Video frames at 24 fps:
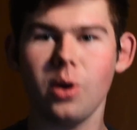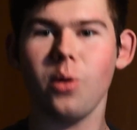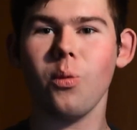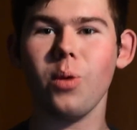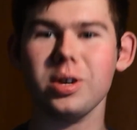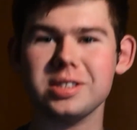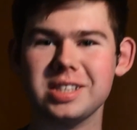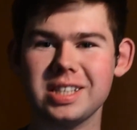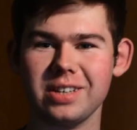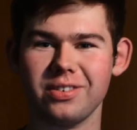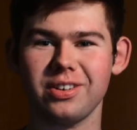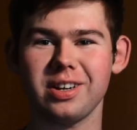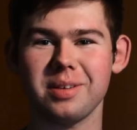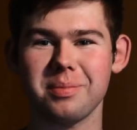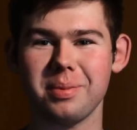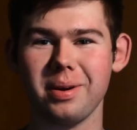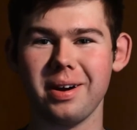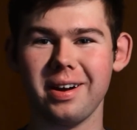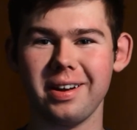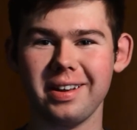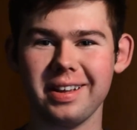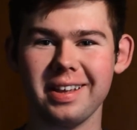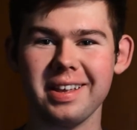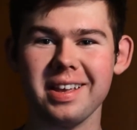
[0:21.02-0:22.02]
What's up,
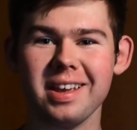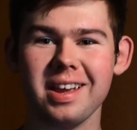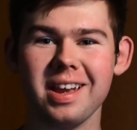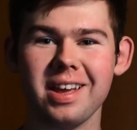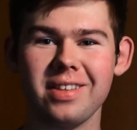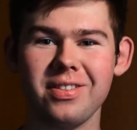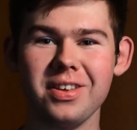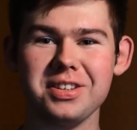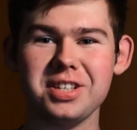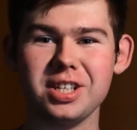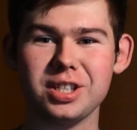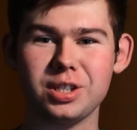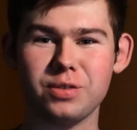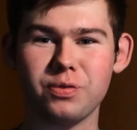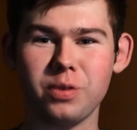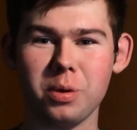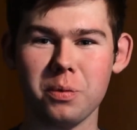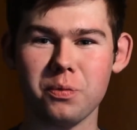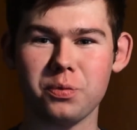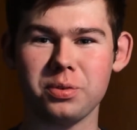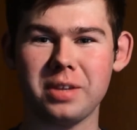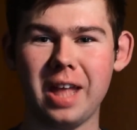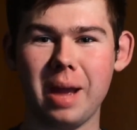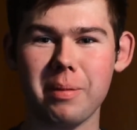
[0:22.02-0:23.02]
everybody? This is
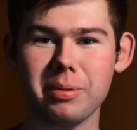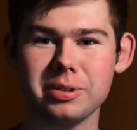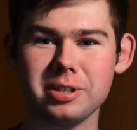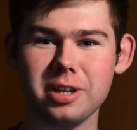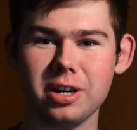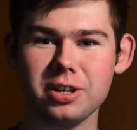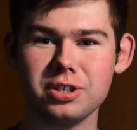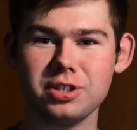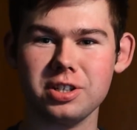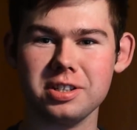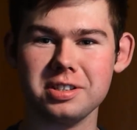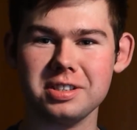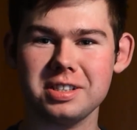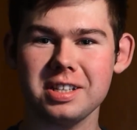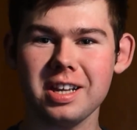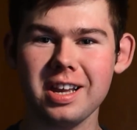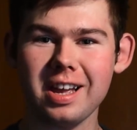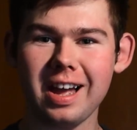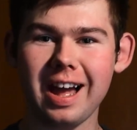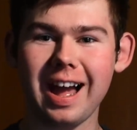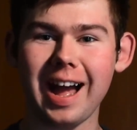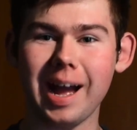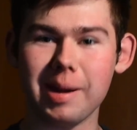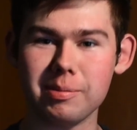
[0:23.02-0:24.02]
Film Fanatic Reductions.
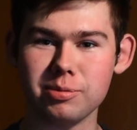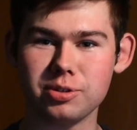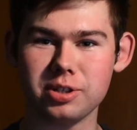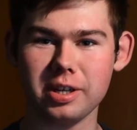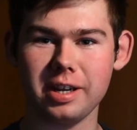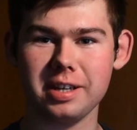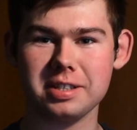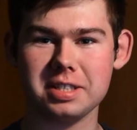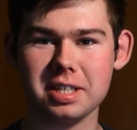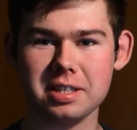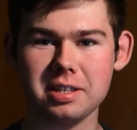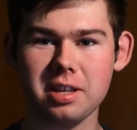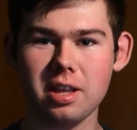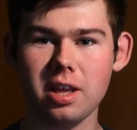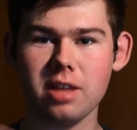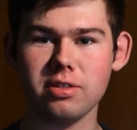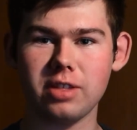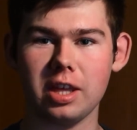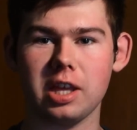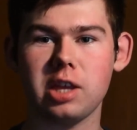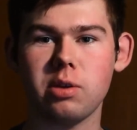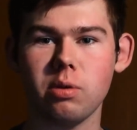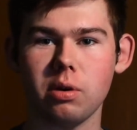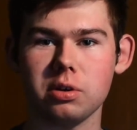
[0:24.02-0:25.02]
I'm Jason.
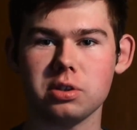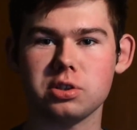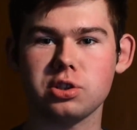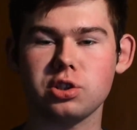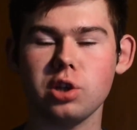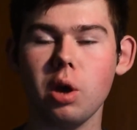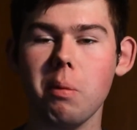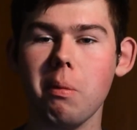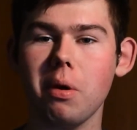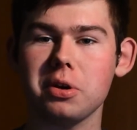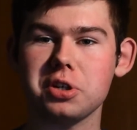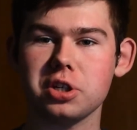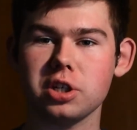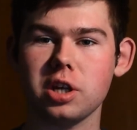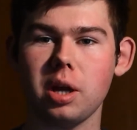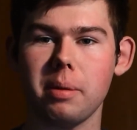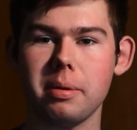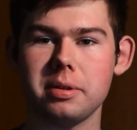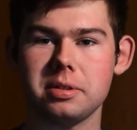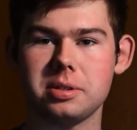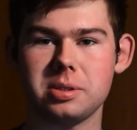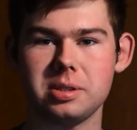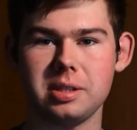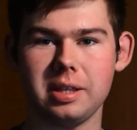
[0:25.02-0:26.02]
Thank you all so much for
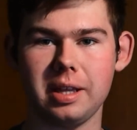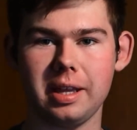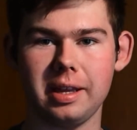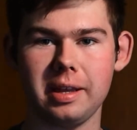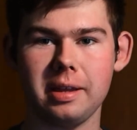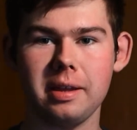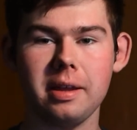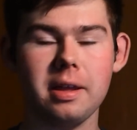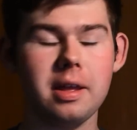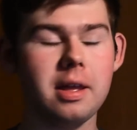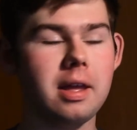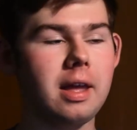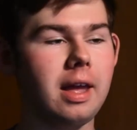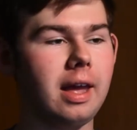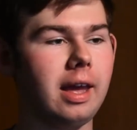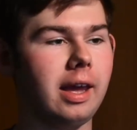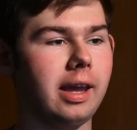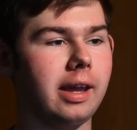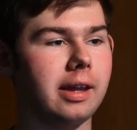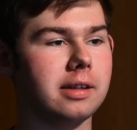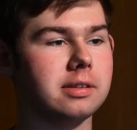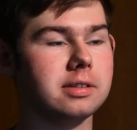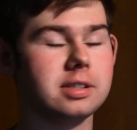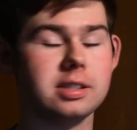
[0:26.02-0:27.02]
coming today.
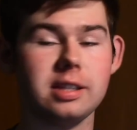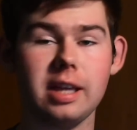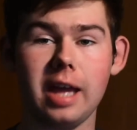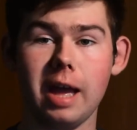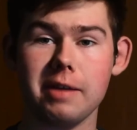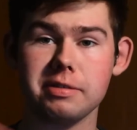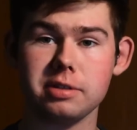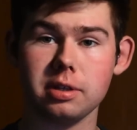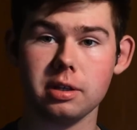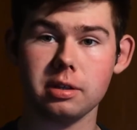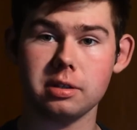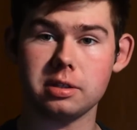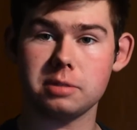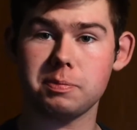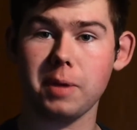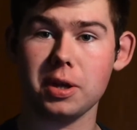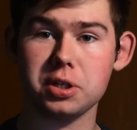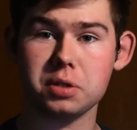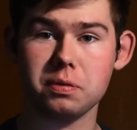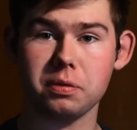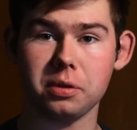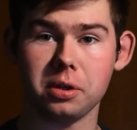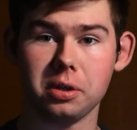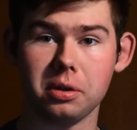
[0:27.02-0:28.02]
And today I have something
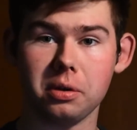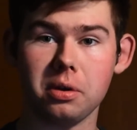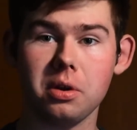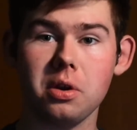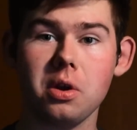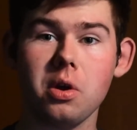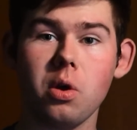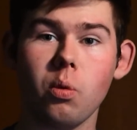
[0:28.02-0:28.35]
special for you.